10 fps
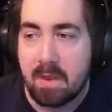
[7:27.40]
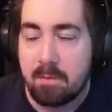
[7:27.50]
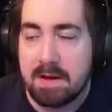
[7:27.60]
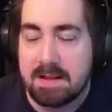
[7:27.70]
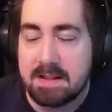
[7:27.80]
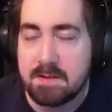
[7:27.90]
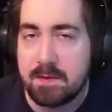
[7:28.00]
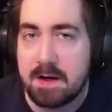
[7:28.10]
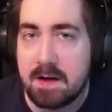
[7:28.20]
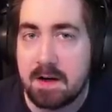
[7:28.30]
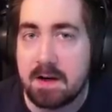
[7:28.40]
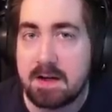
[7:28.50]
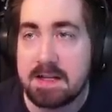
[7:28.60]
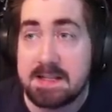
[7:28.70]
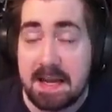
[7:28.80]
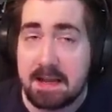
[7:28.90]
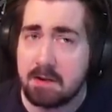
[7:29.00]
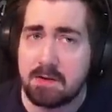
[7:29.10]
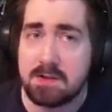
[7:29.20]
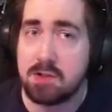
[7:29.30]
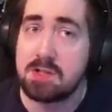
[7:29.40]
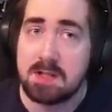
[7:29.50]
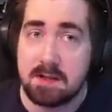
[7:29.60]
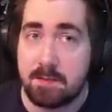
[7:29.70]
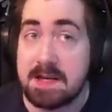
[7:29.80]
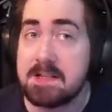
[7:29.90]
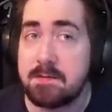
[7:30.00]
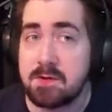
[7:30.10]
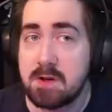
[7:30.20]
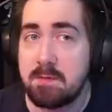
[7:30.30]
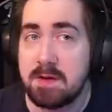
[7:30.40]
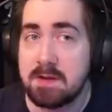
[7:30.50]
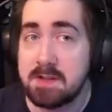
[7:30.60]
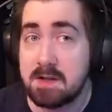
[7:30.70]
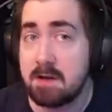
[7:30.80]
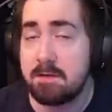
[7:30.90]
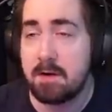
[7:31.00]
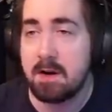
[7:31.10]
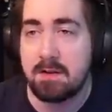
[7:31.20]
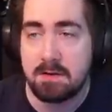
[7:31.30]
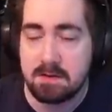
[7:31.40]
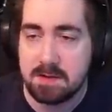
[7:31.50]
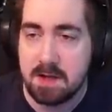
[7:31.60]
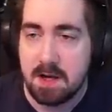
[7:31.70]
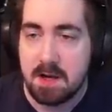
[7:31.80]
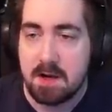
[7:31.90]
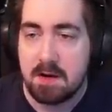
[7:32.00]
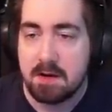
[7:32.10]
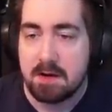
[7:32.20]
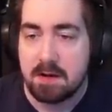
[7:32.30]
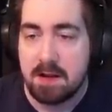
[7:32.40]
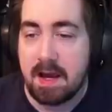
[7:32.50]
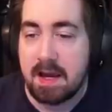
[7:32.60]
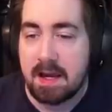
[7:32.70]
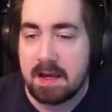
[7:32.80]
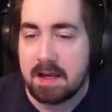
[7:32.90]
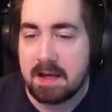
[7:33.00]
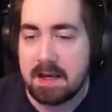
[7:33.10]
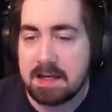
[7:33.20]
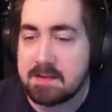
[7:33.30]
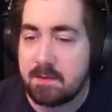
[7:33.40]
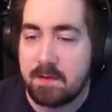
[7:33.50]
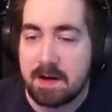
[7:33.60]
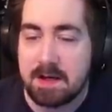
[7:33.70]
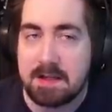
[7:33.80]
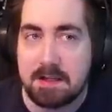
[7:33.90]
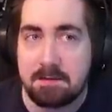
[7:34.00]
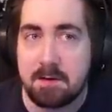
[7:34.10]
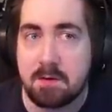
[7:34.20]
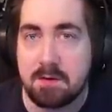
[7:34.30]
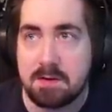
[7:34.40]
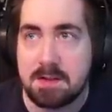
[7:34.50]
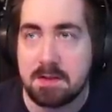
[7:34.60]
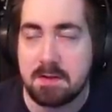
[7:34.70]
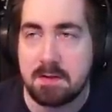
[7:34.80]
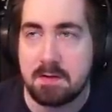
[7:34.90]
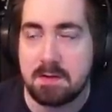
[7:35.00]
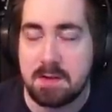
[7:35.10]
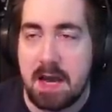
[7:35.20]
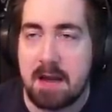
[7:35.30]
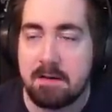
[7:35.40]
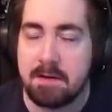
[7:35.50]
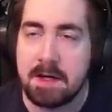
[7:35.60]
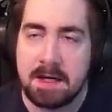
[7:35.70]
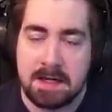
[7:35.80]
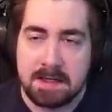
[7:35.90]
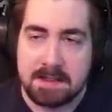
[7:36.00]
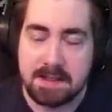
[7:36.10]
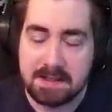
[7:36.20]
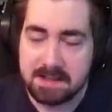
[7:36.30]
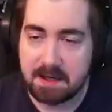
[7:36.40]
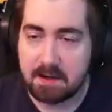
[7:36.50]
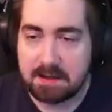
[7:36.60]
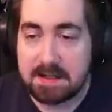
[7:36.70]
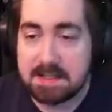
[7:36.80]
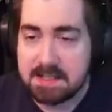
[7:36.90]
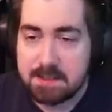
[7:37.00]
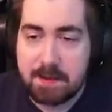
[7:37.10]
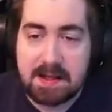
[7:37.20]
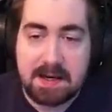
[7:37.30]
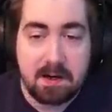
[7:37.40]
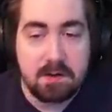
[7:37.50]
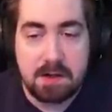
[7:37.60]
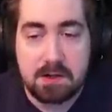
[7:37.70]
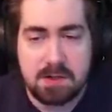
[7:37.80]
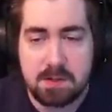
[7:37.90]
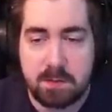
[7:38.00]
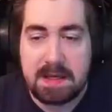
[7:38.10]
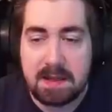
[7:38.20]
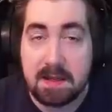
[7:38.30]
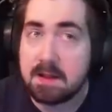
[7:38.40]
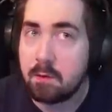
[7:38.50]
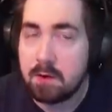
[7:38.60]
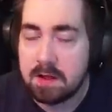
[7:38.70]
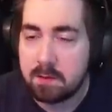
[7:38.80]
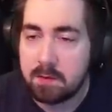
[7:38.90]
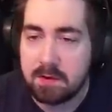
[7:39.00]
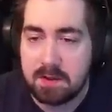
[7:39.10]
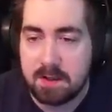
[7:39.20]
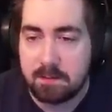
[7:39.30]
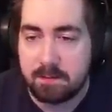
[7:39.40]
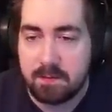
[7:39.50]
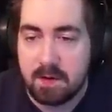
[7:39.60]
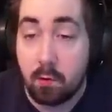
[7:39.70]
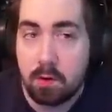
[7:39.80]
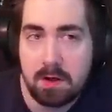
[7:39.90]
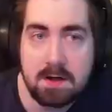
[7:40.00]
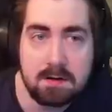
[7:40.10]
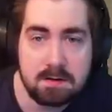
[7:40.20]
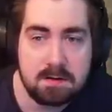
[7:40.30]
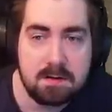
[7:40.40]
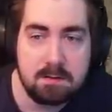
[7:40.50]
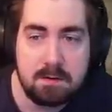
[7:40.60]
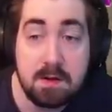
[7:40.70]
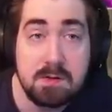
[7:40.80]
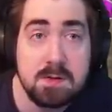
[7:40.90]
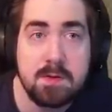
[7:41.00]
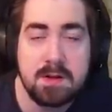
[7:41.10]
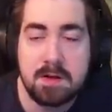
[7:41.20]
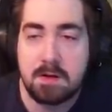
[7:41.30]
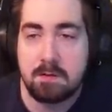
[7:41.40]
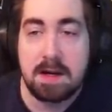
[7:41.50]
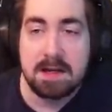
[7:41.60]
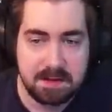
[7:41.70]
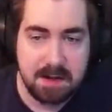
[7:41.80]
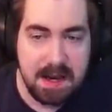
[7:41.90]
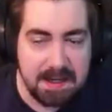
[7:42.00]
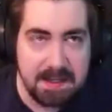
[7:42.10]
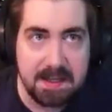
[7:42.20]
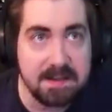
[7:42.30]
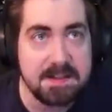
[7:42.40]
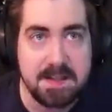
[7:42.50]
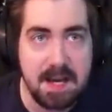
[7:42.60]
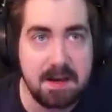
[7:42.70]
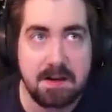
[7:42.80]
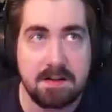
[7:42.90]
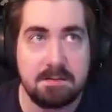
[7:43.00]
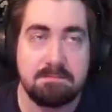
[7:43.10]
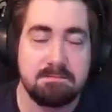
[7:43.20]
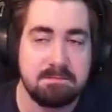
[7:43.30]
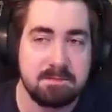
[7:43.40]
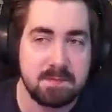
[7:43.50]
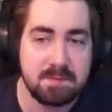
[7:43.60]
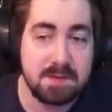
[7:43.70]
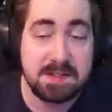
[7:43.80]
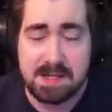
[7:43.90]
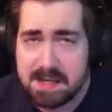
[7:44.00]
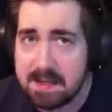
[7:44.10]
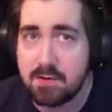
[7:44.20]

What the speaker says: I think it's very hard. It's either it's just the best for some builds and not for others. Like it's very difficult to have things like Unleash and Spell Echo not just like the way to build it or usable at all, right? Kind of like Psion. It's either